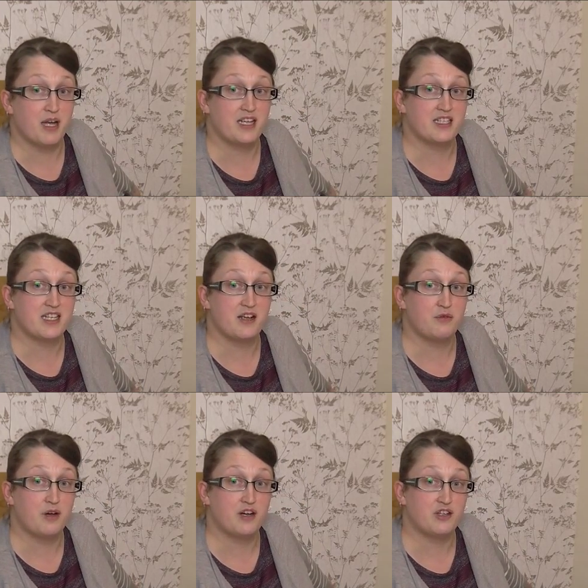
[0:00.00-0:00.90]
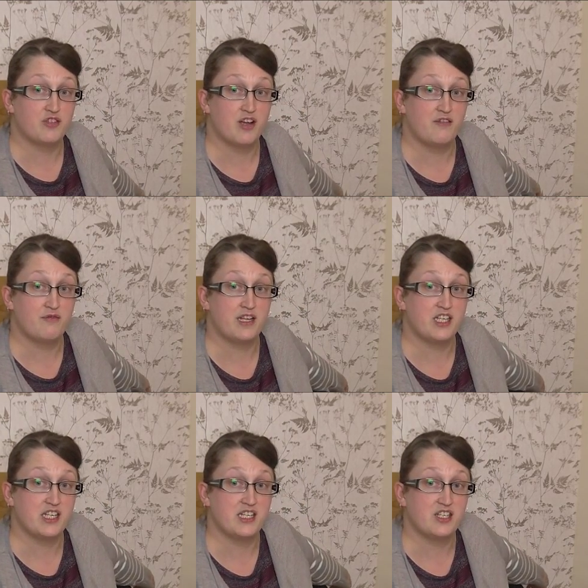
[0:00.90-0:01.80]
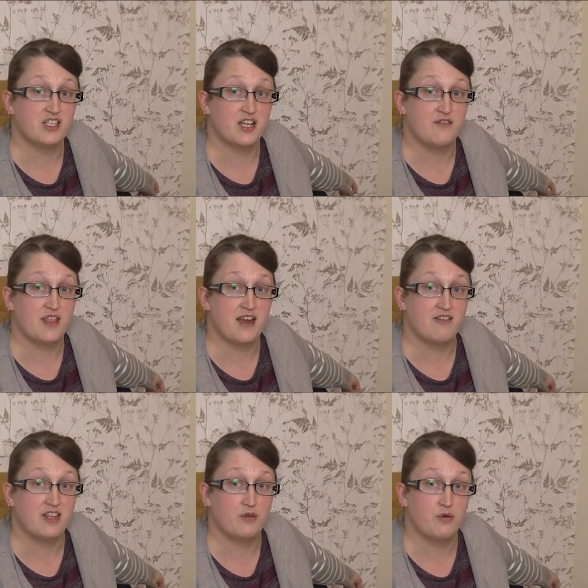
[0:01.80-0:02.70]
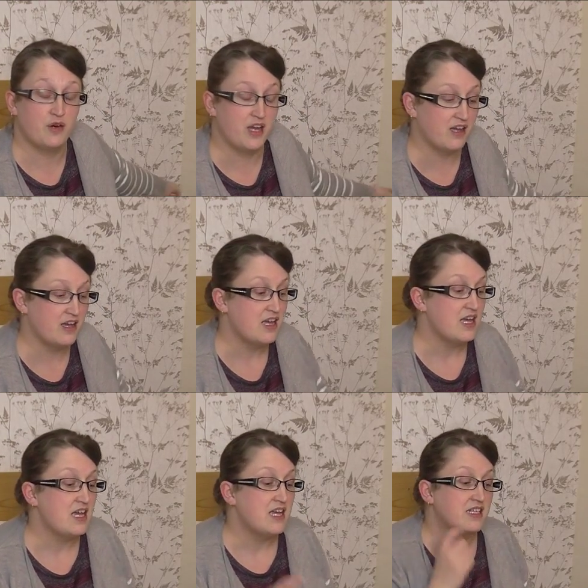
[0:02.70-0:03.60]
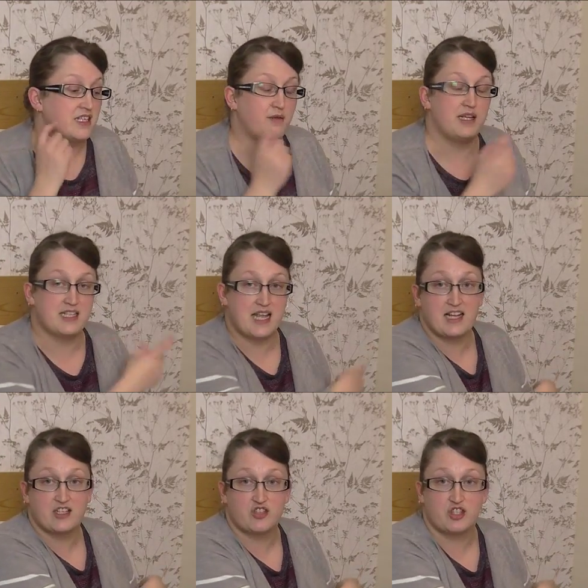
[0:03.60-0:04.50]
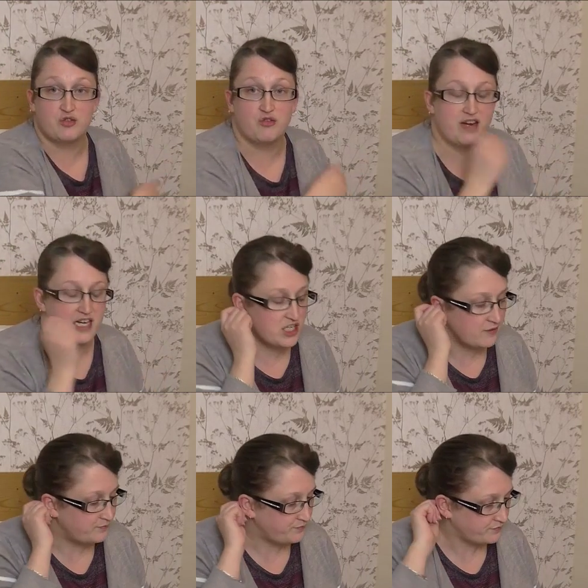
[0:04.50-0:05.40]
to my external hard drive, which is just over there in the corner, so it's extra storage,